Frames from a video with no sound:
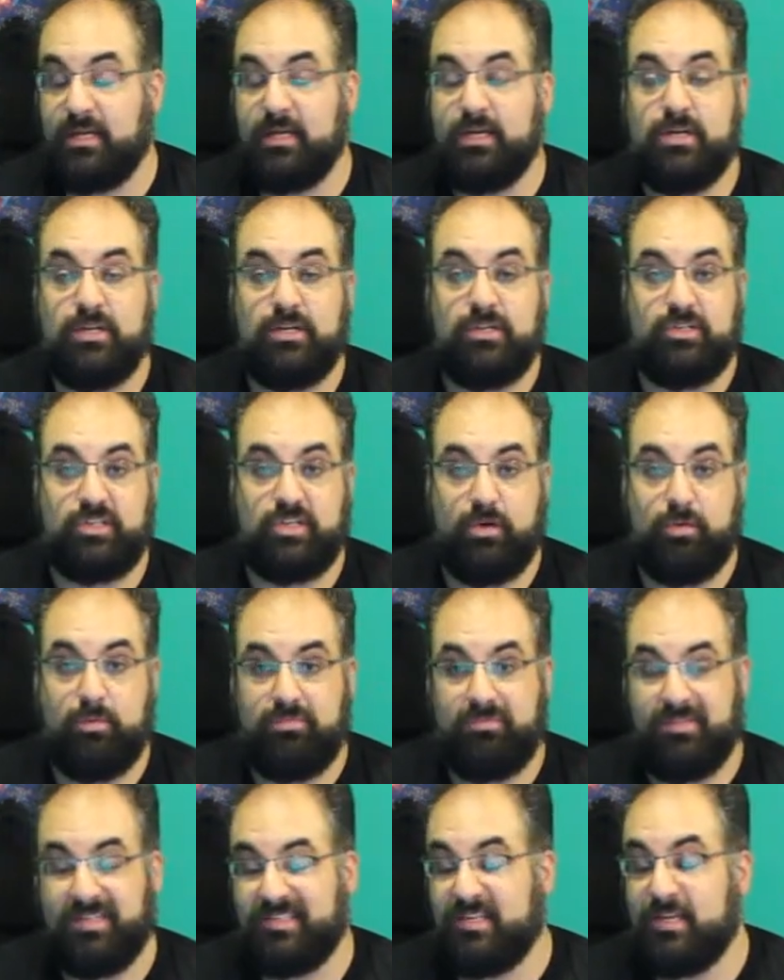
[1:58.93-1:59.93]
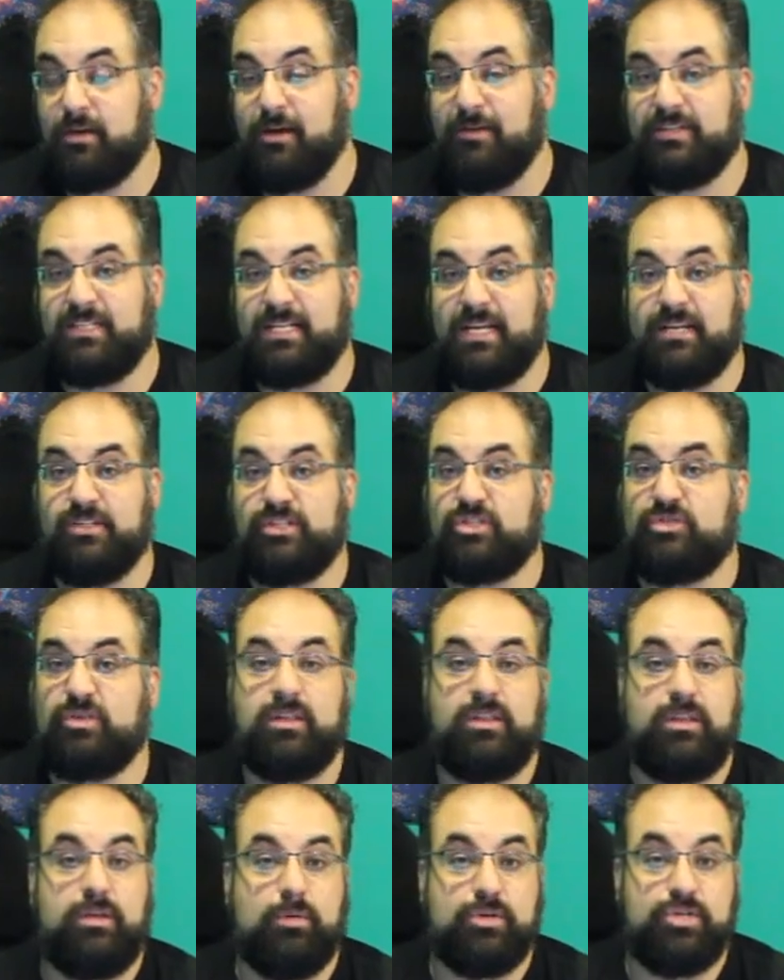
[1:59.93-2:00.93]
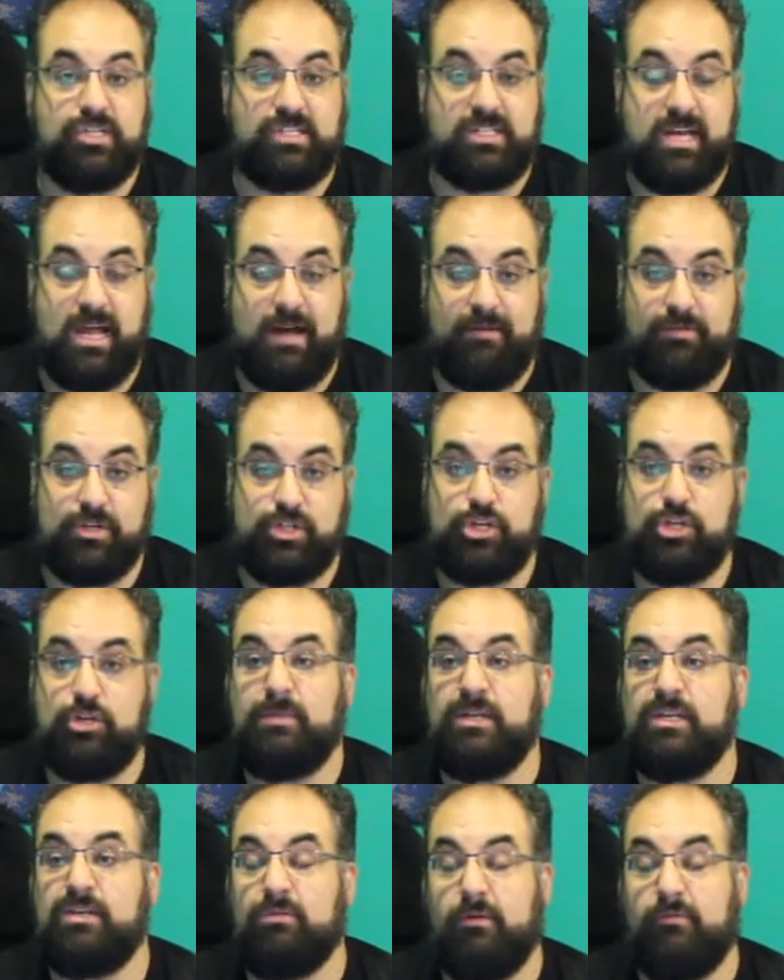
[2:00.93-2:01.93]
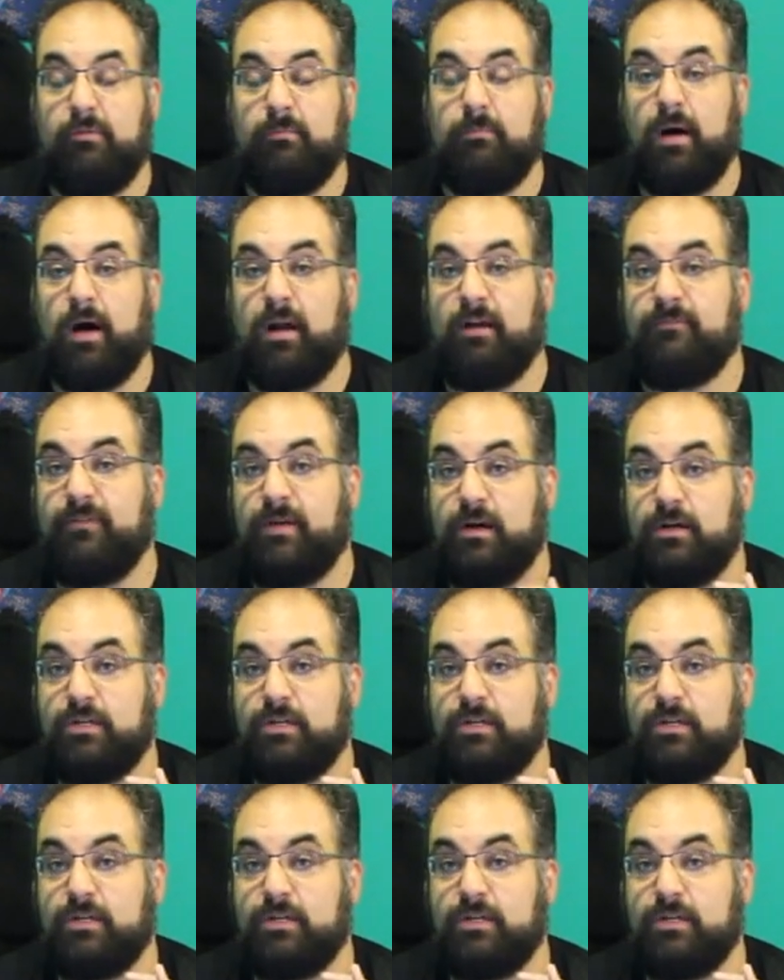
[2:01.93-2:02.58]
So let's say you have a 10 in strength, you are just an average human, you have a modifier to